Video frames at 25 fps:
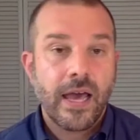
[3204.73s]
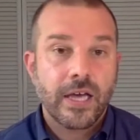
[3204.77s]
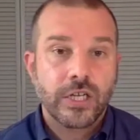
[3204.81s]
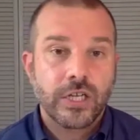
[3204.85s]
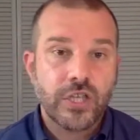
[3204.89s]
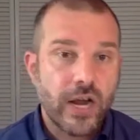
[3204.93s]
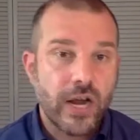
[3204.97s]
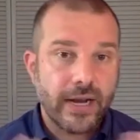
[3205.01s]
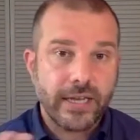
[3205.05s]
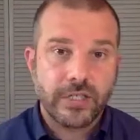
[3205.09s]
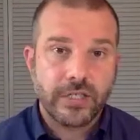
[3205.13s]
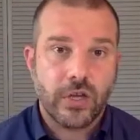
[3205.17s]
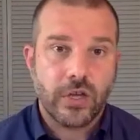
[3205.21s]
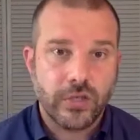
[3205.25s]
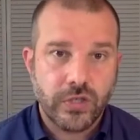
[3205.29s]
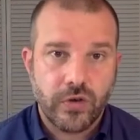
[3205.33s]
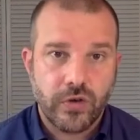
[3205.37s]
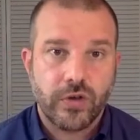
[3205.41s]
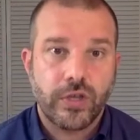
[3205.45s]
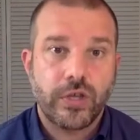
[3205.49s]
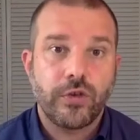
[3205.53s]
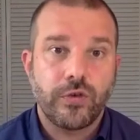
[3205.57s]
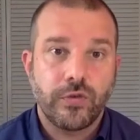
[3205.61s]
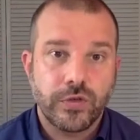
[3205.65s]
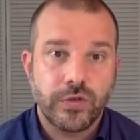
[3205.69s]
China is also
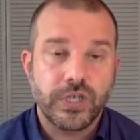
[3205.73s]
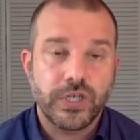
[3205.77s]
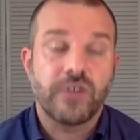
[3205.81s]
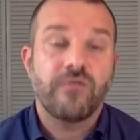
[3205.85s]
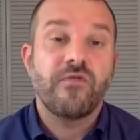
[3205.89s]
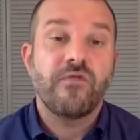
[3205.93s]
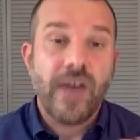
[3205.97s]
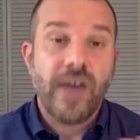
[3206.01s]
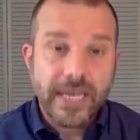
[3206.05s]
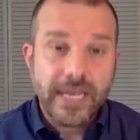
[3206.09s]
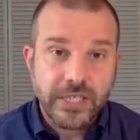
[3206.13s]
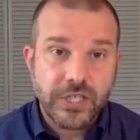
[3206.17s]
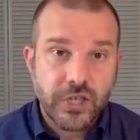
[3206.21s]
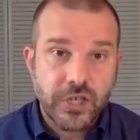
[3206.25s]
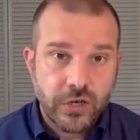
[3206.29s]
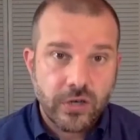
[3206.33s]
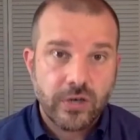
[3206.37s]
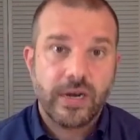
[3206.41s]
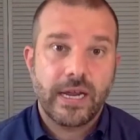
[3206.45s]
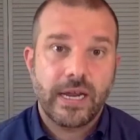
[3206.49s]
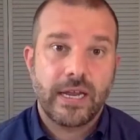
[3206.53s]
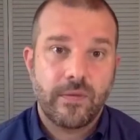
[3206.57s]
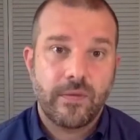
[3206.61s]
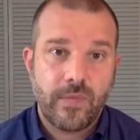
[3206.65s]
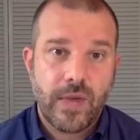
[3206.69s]
a huge
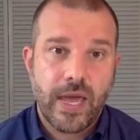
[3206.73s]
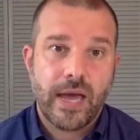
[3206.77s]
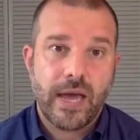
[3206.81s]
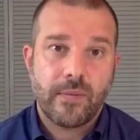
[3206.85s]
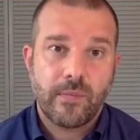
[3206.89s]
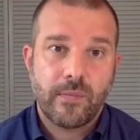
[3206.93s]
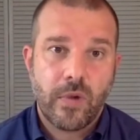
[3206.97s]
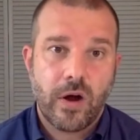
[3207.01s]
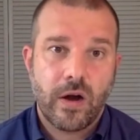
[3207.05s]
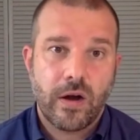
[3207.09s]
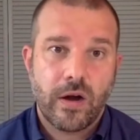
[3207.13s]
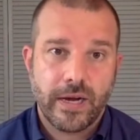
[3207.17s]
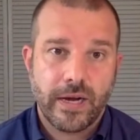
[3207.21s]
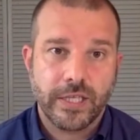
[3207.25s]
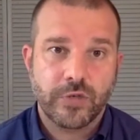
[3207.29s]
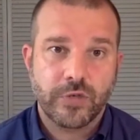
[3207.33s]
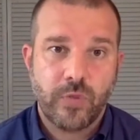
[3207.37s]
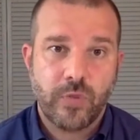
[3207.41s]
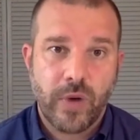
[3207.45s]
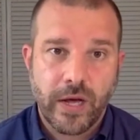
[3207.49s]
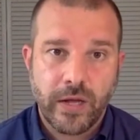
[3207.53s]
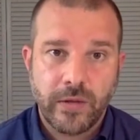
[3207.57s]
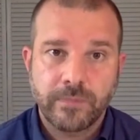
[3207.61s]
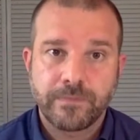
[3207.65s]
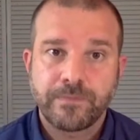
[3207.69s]
investor in Myanmar as
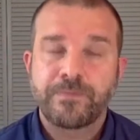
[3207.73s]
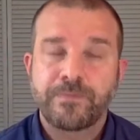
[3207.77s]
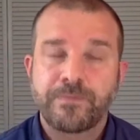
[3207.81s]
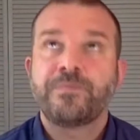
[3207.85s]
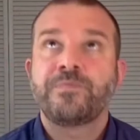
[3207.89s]
well.